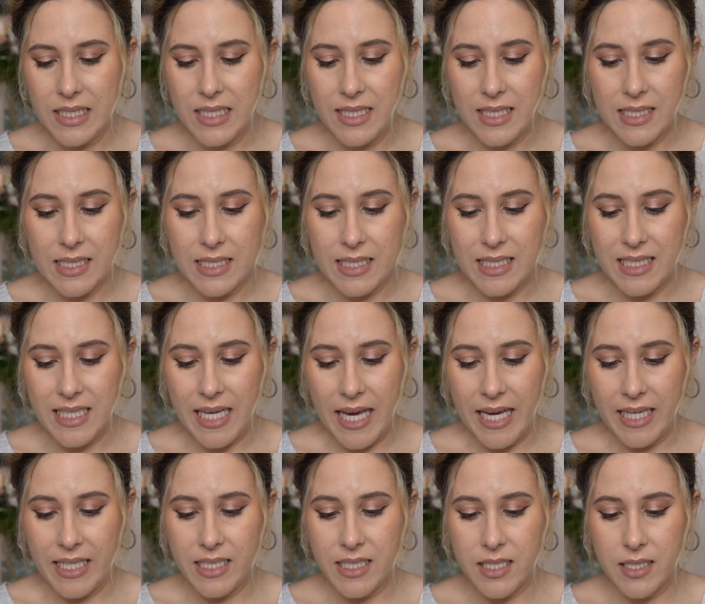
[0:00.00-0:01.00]

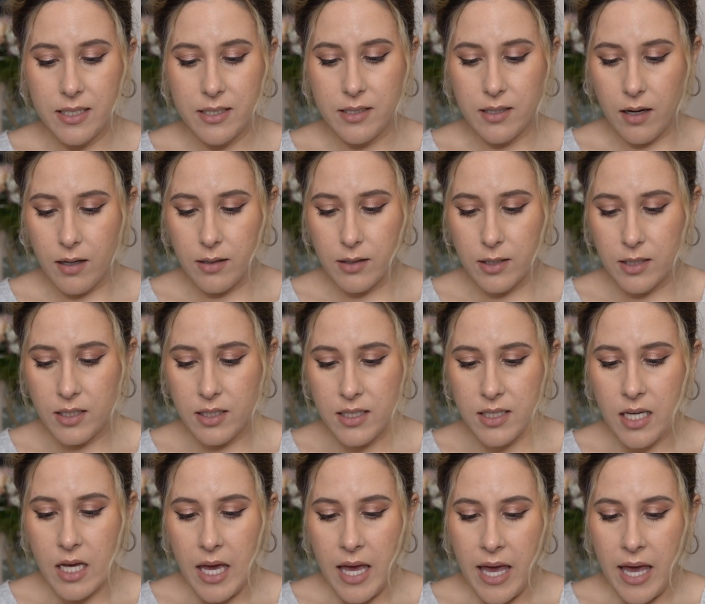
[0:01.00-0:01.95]
$68.